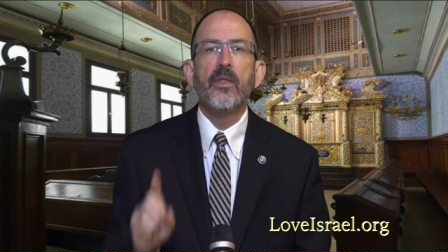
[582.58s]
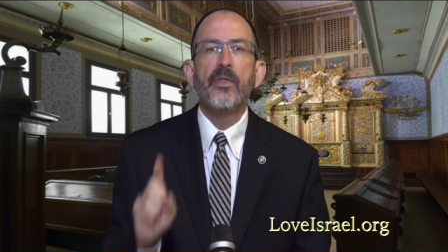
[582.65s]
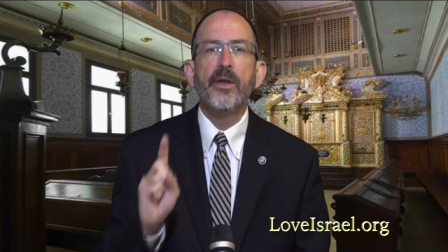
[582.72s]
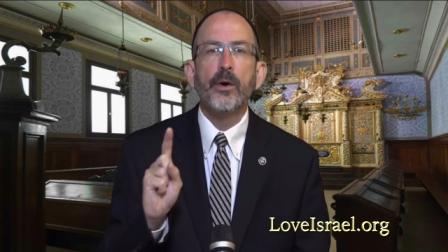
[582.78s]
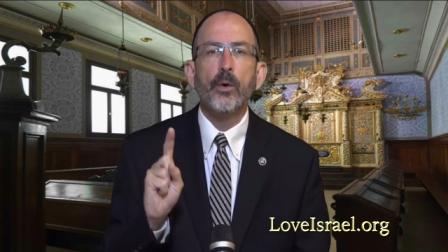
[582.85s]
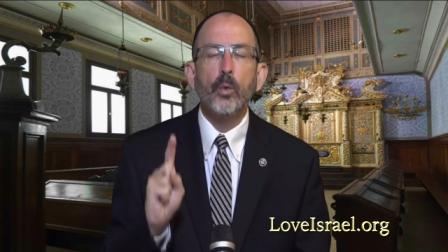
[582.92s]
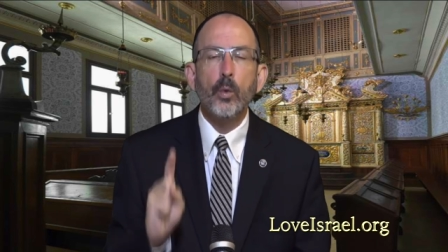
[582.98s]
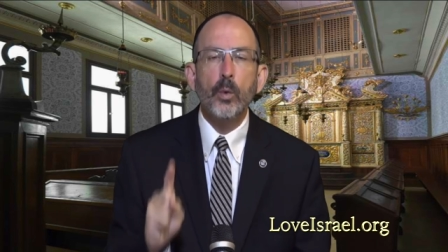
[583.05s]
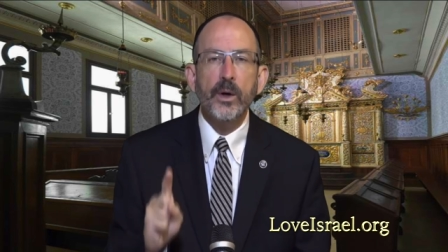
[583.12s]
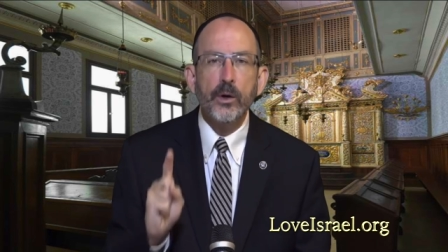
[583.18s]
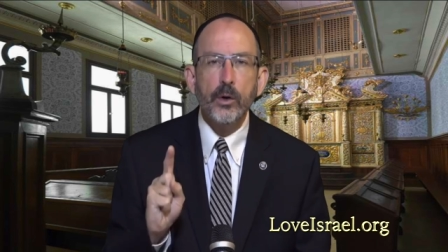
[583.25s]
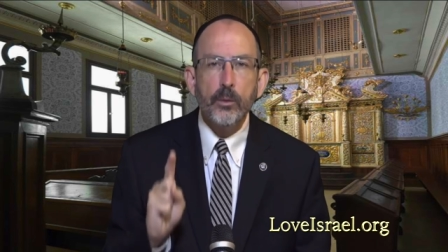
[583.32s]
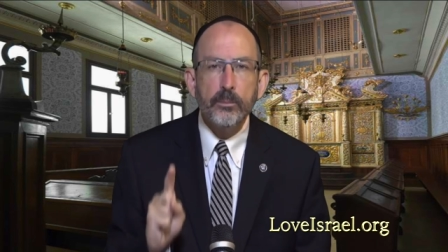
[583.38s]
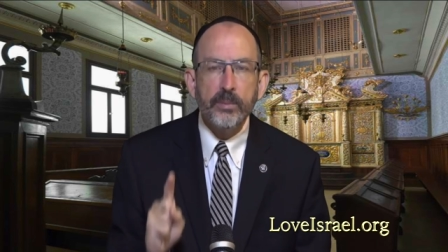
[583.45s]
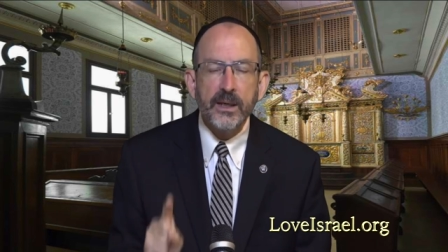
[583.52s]
there
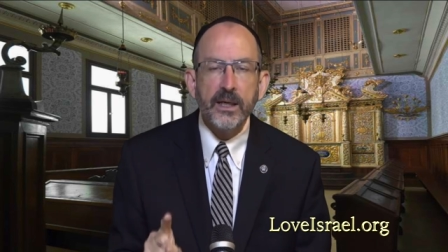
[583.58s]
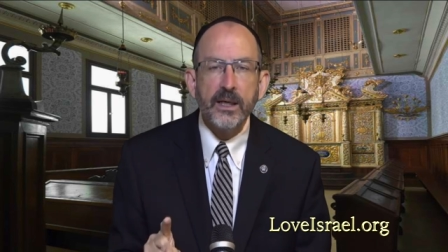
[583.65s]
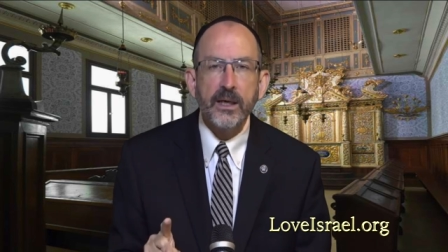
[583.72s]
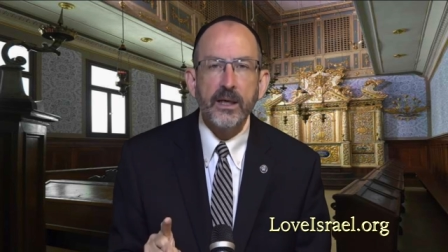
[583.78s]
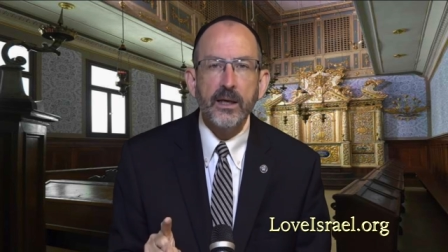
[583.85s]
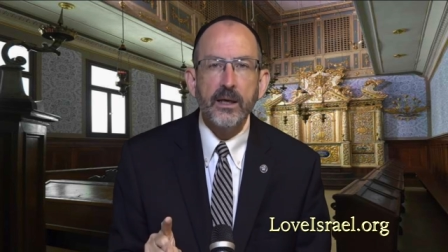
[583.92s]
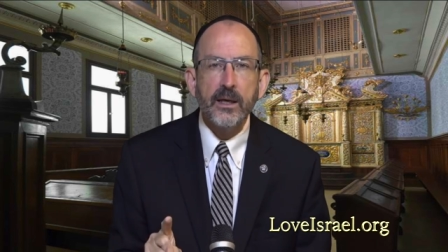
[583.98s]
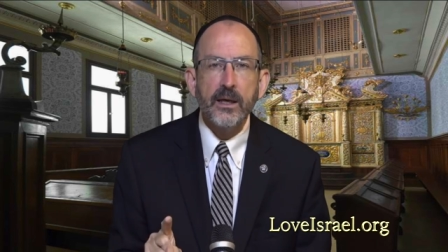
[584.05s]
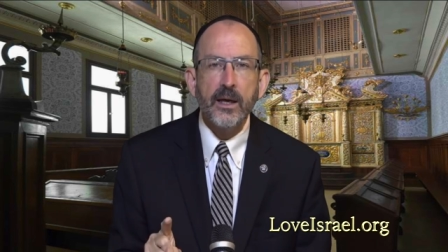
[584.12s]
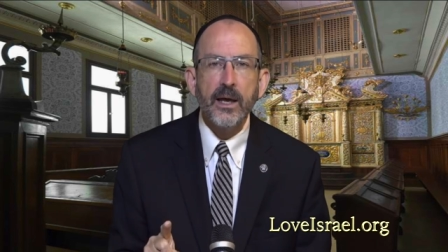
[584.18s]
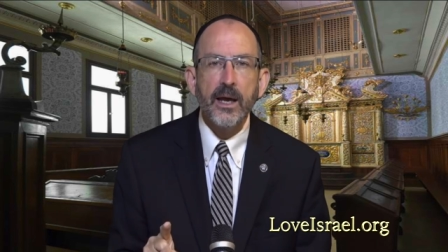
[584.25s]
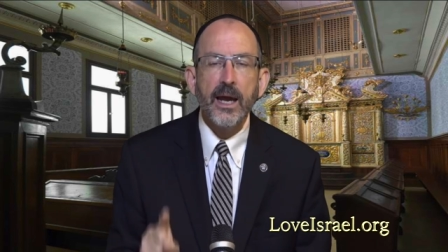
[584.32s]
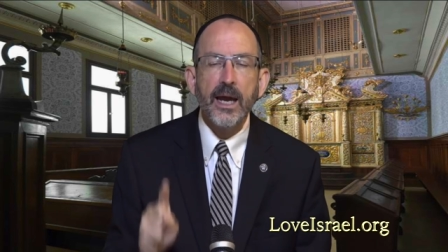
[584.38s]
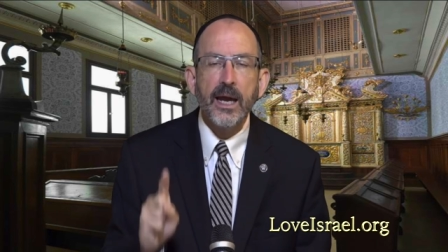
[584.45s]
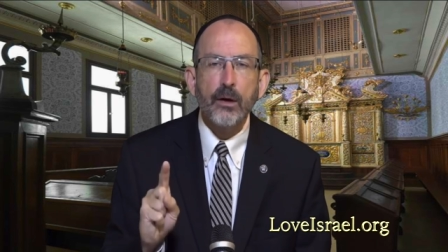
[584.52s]
will be
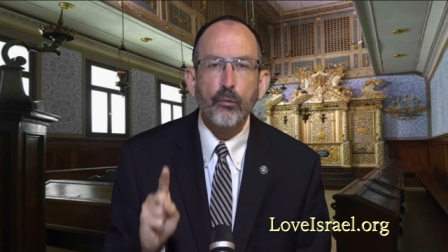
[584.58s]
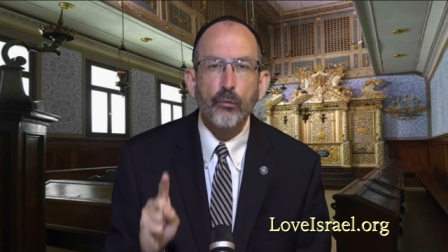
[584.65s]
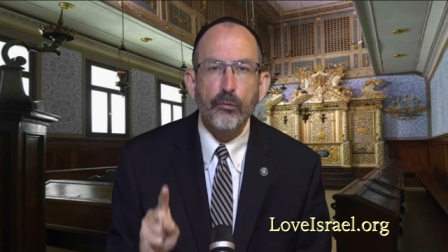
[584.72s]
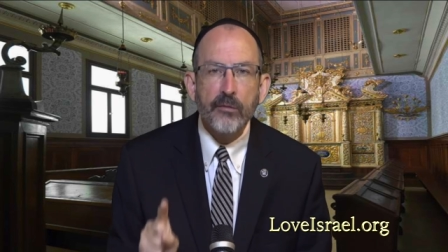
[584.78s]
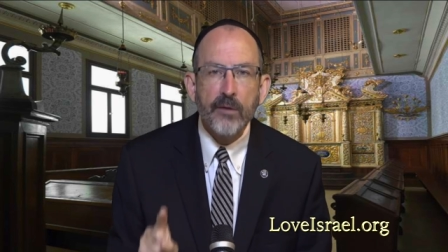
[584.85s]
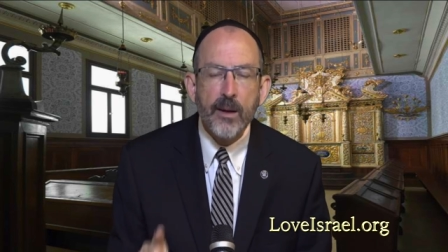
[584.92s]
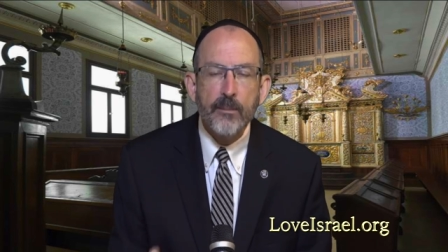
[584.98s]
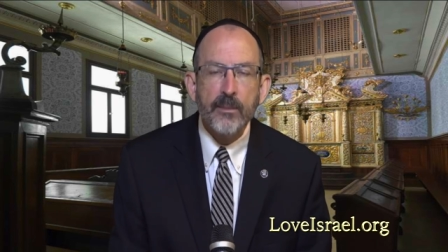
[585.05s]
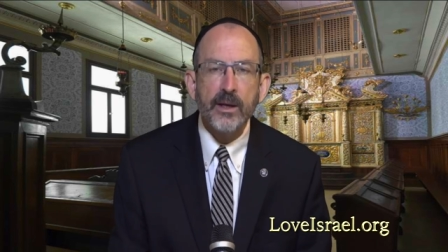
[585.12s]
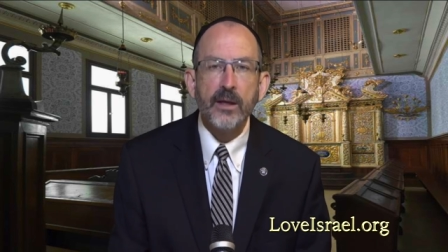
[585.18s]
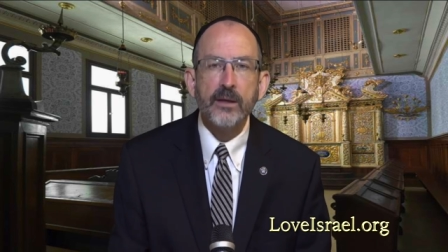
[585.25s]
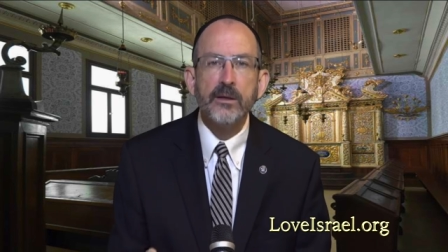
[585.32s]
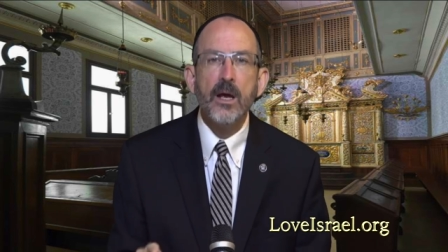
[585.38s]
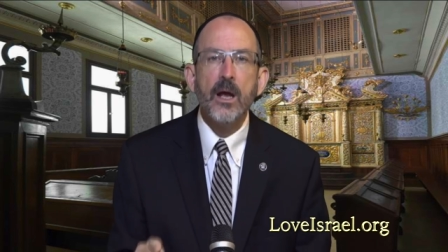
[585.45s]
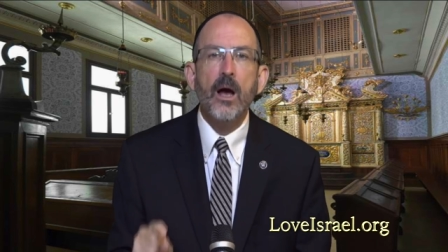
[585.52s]
a
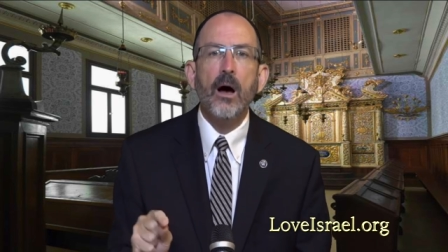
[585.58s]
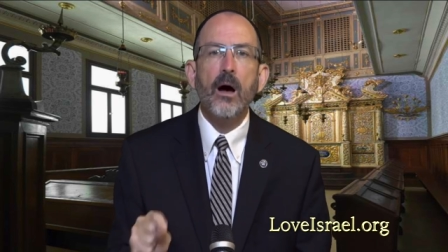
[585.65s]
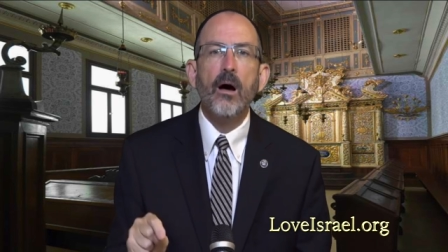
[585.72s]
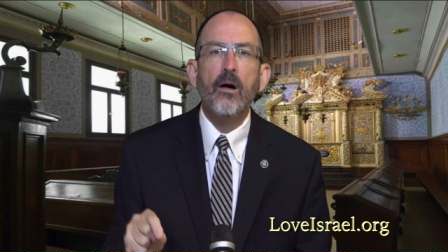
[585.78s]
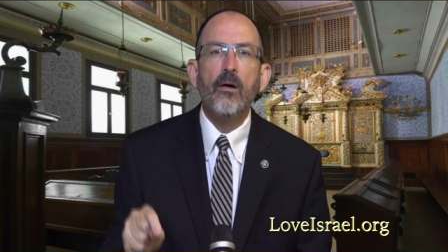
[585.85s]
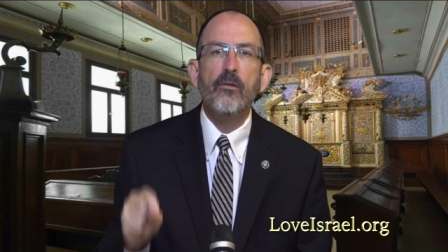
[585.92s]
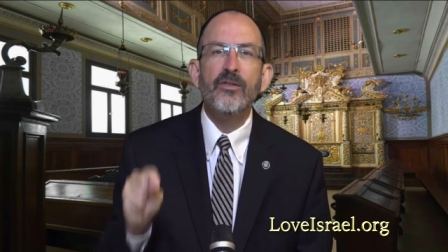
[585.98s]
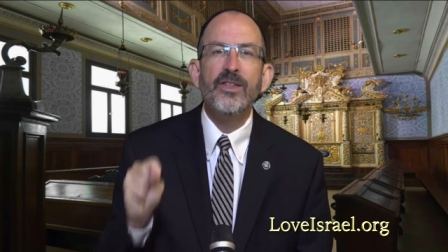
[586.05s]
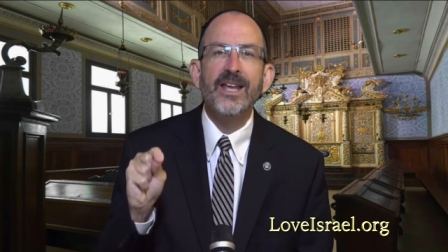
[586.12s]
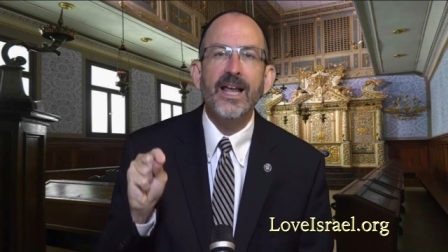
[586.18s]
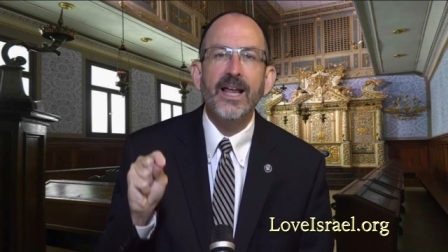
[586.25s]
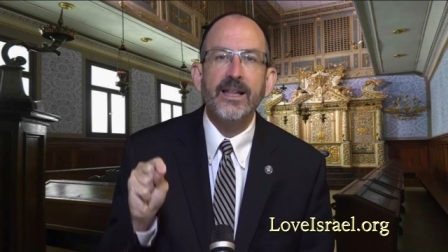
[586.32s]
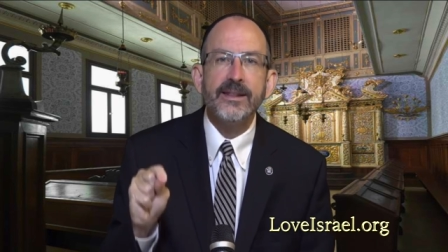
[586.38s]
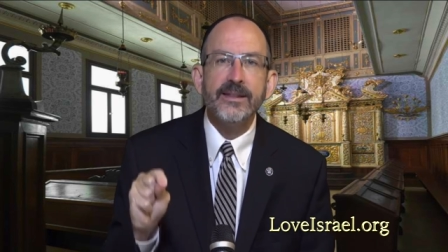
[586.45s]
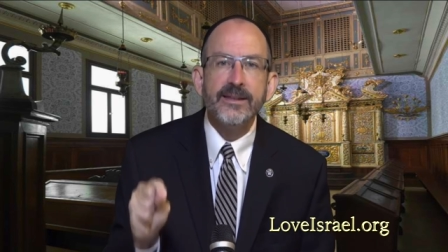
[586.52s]
remnant of
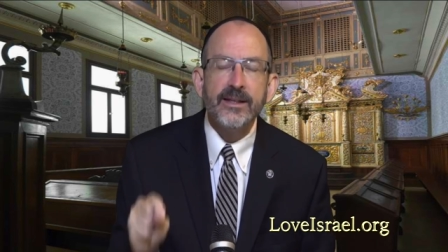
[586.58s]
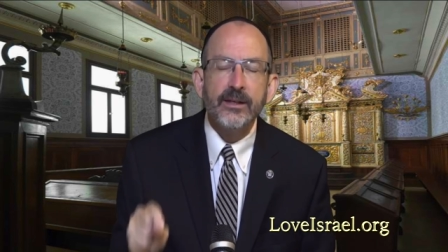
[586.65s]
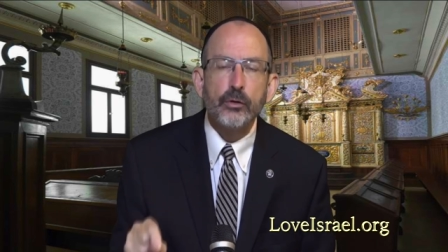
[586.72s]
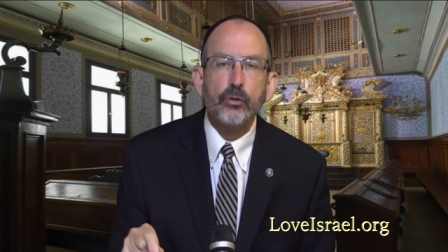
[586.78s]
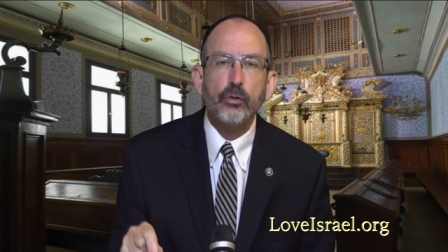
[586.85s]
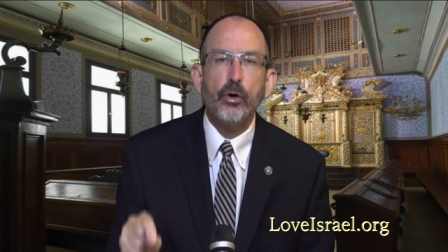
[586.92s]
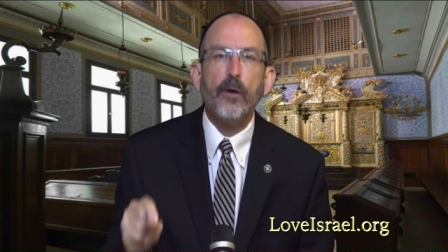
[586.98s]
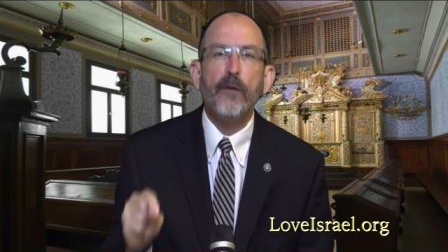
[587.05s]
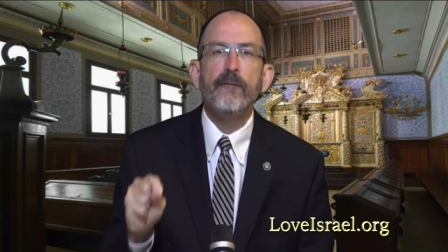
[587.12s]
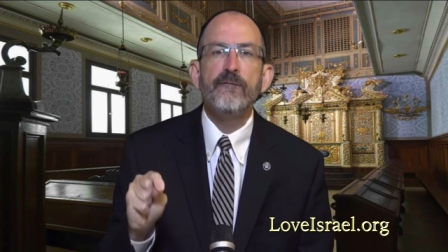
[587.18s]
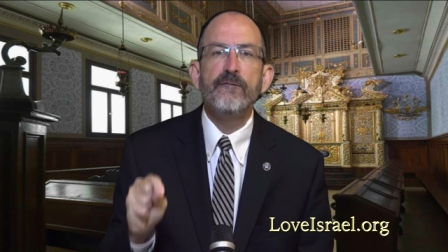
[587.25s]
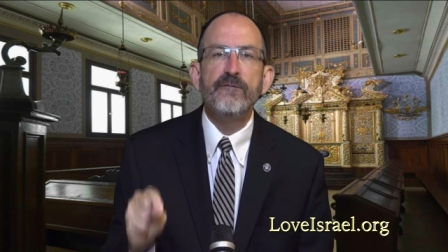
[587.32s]
the literal,